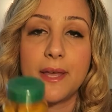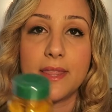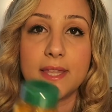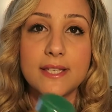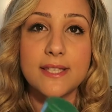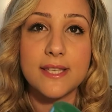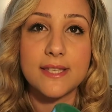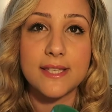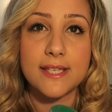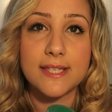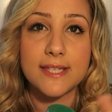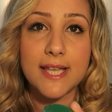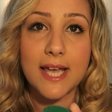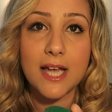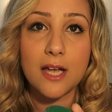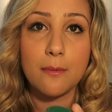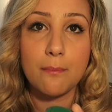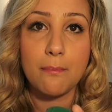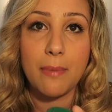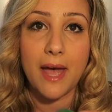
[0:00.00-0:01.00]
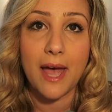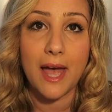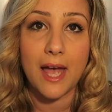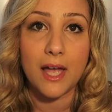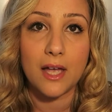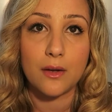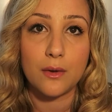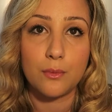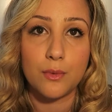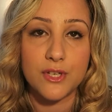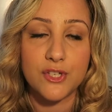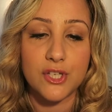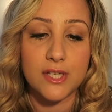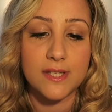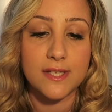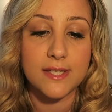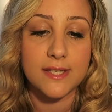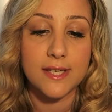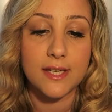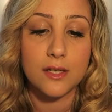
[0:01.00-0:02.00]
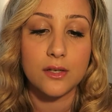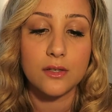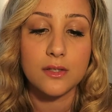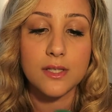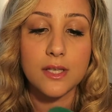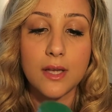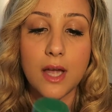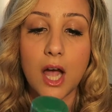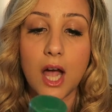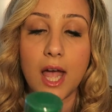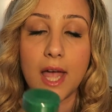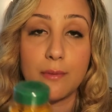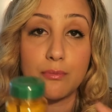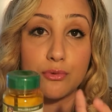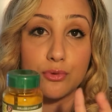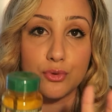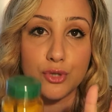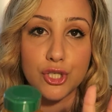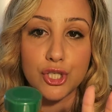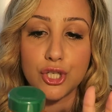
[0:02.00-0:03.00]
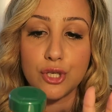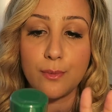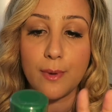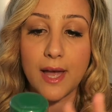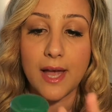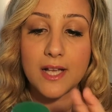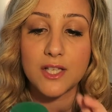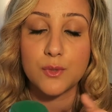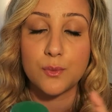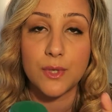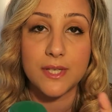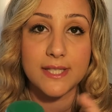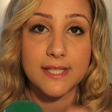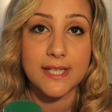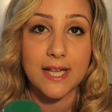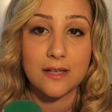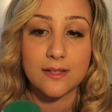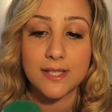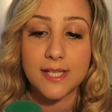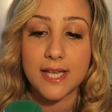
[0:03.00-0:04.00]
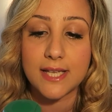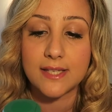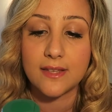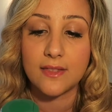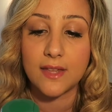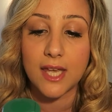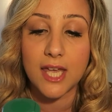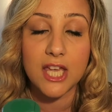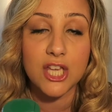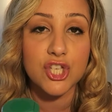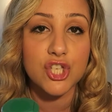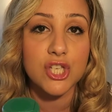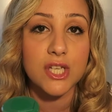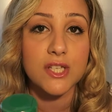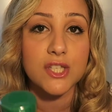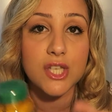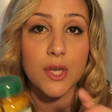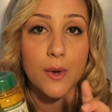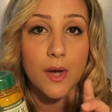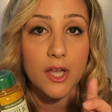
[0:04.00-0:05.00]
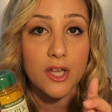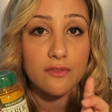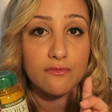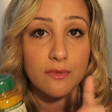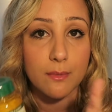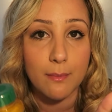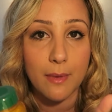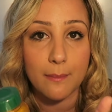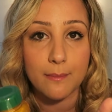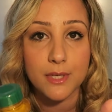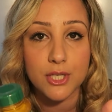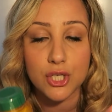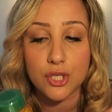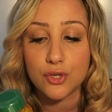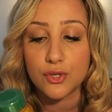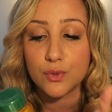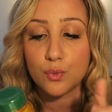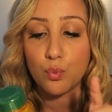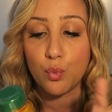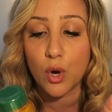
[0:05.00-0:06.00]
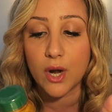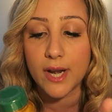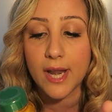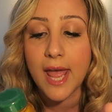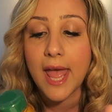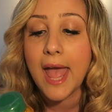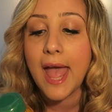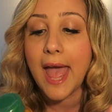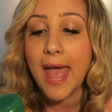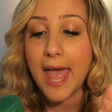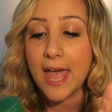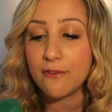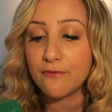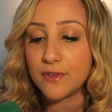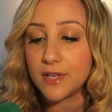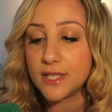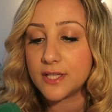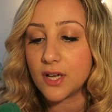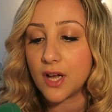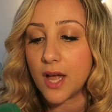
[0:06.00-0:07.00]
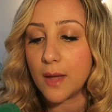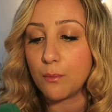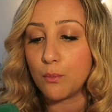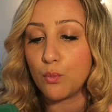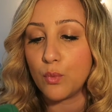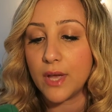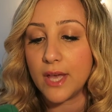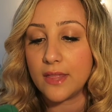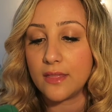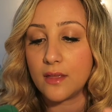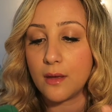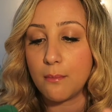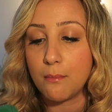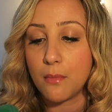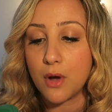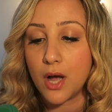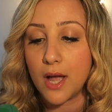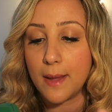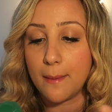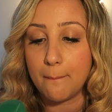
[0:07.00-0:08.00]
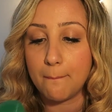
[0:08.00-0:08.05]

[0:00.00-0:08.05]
But this is the second pack, which is sealed. I brought 2 packs, one's downstairs in the kitchen, so I can remember to use one every time with my